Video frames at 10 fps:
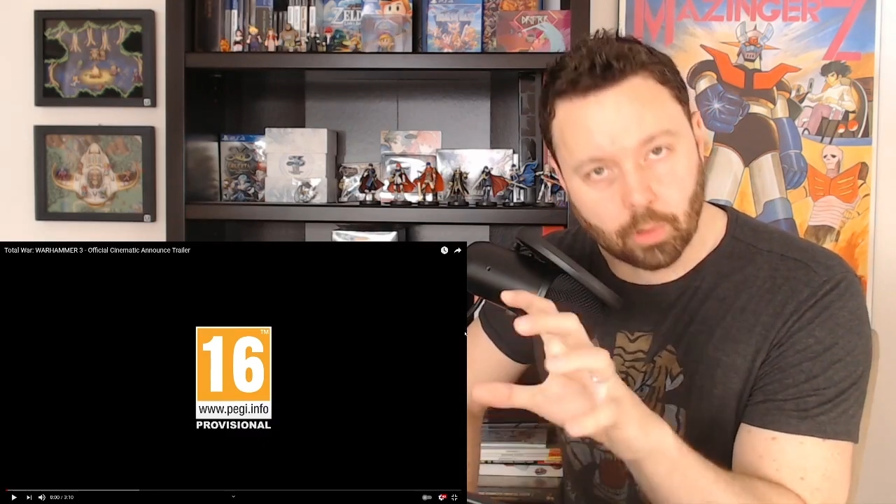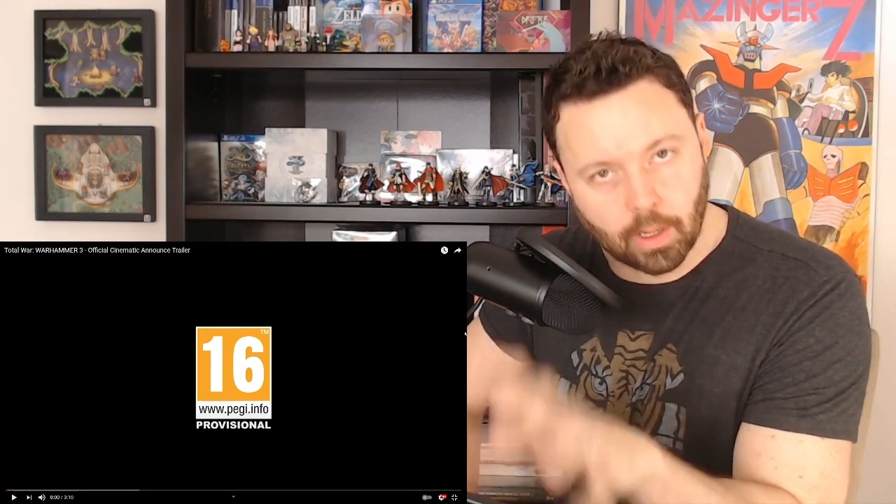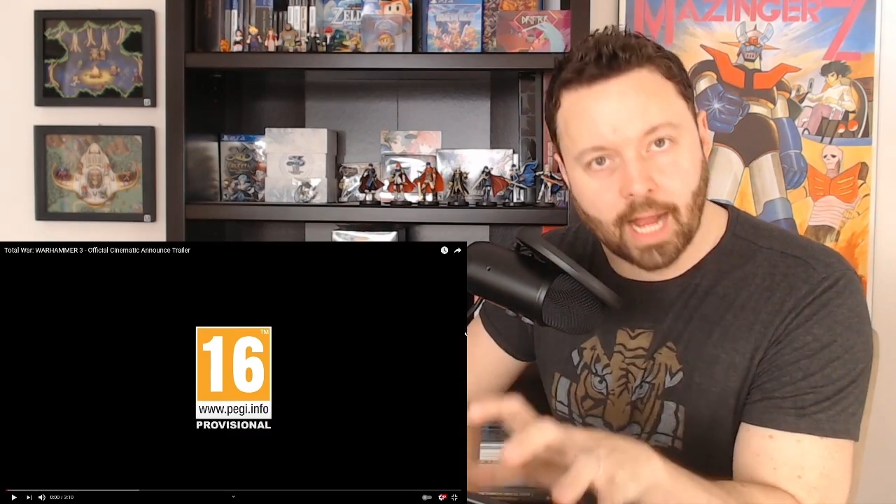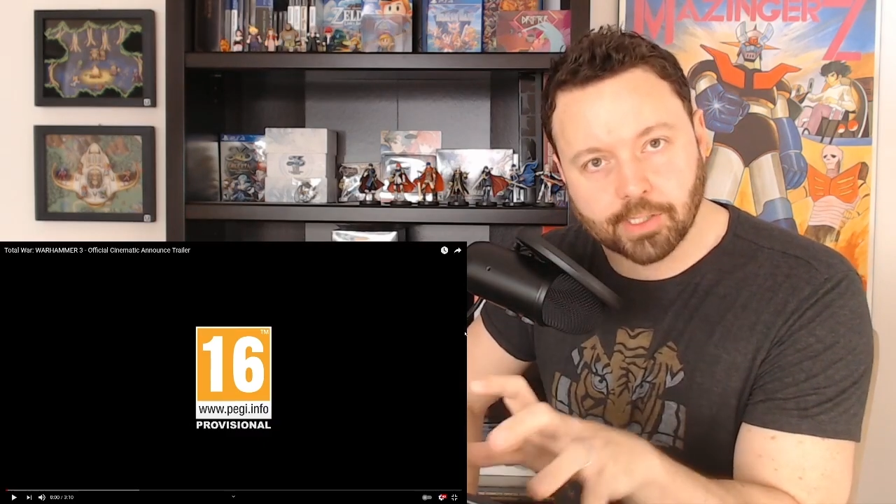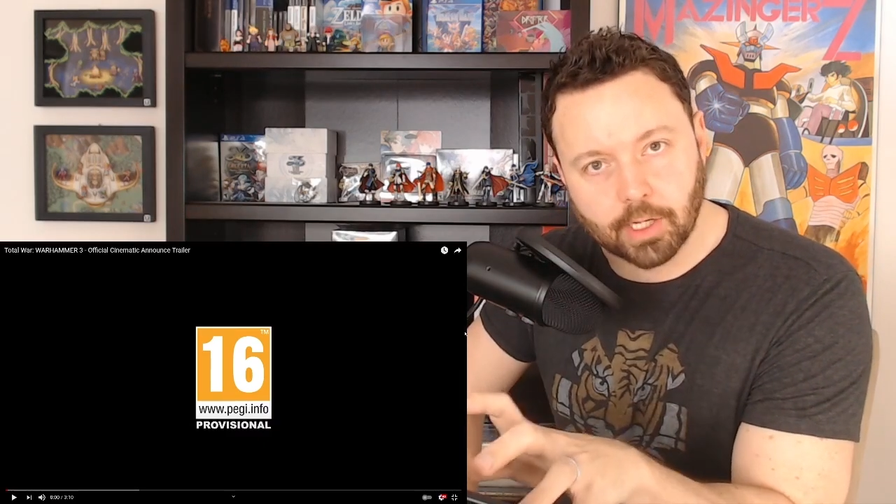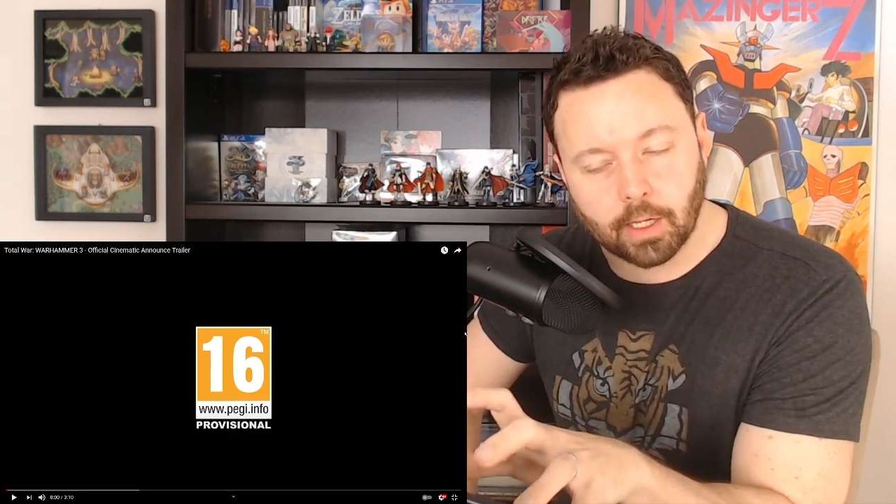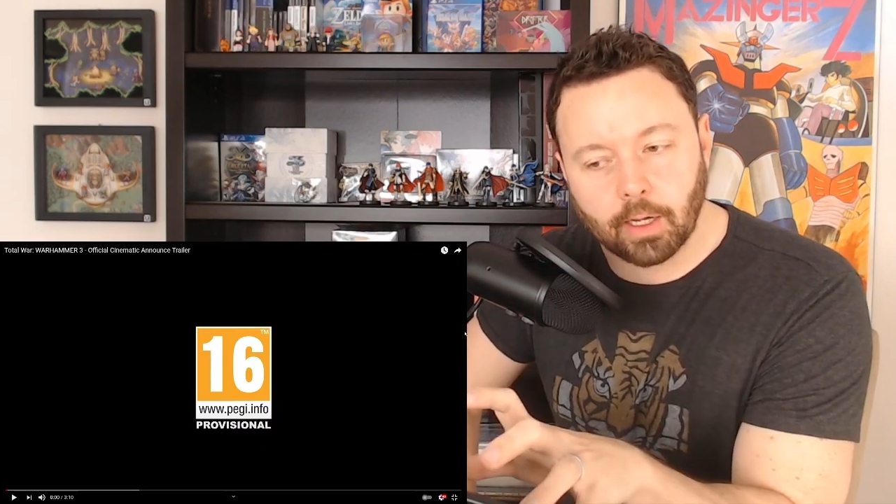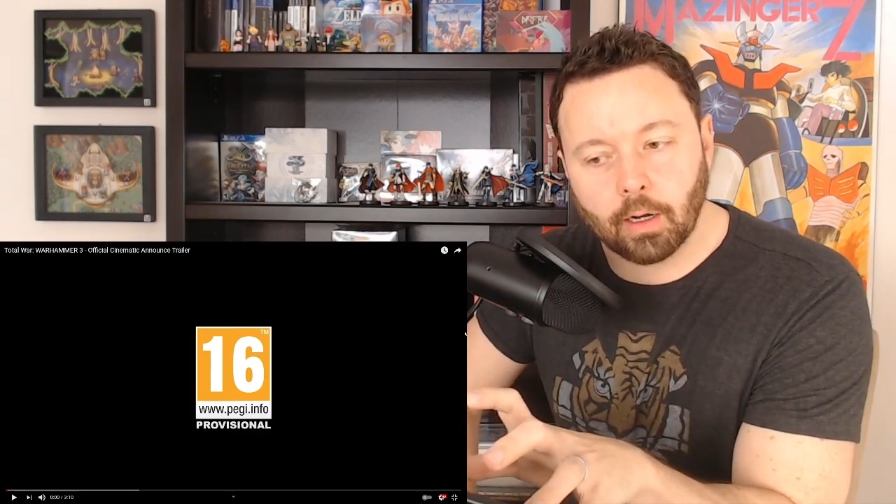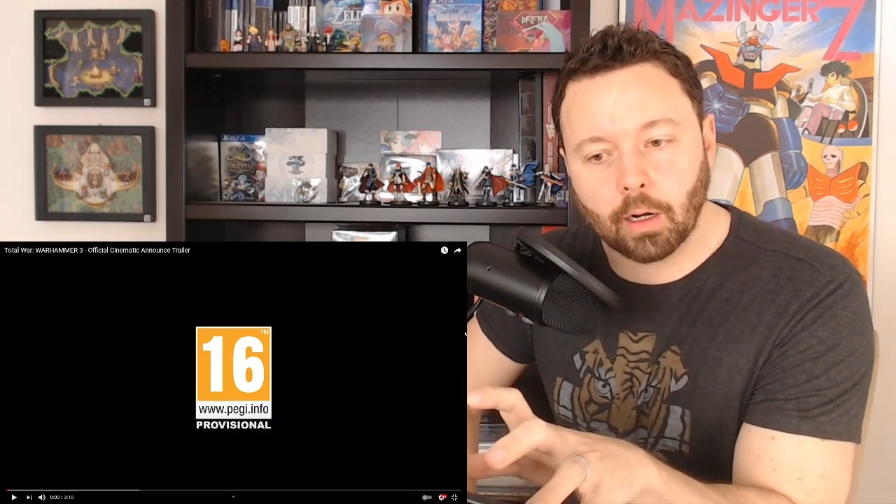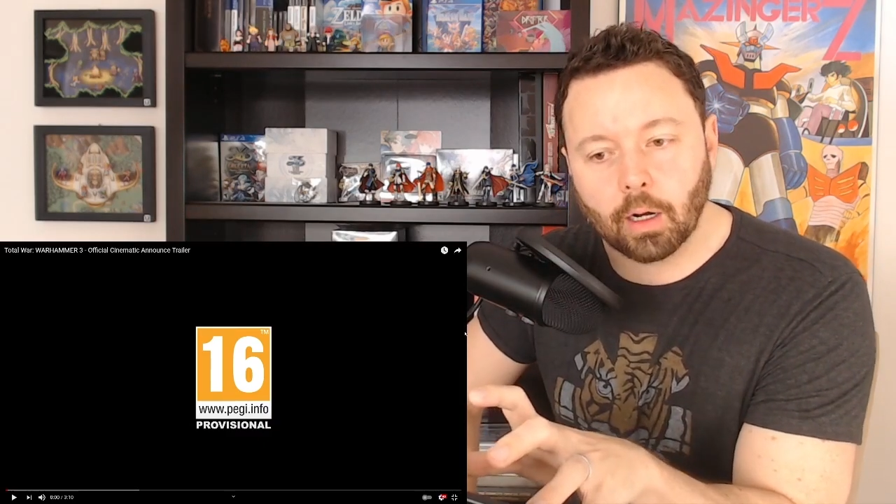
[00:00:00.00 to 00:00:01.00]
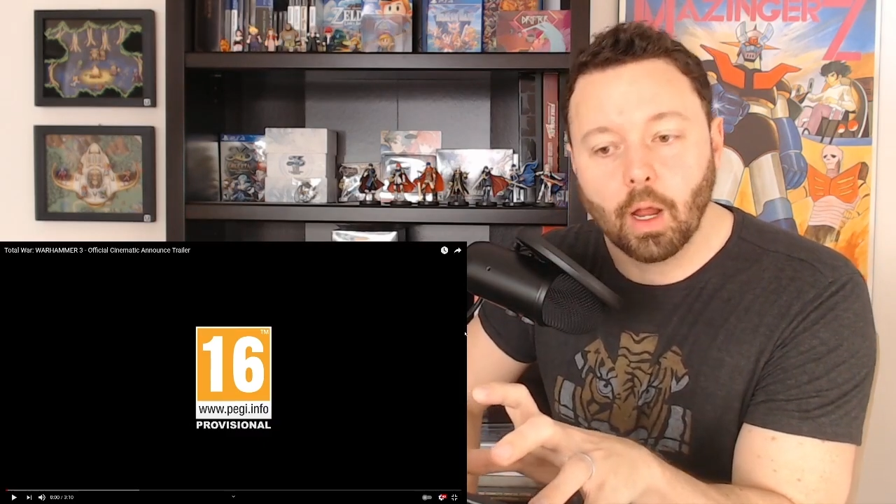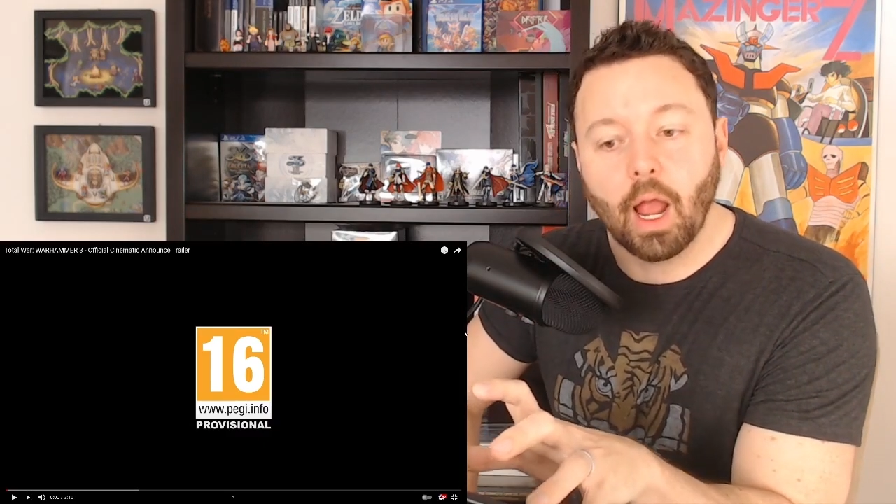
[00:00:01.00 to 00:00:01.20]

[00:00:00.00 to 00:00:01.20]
Classic here,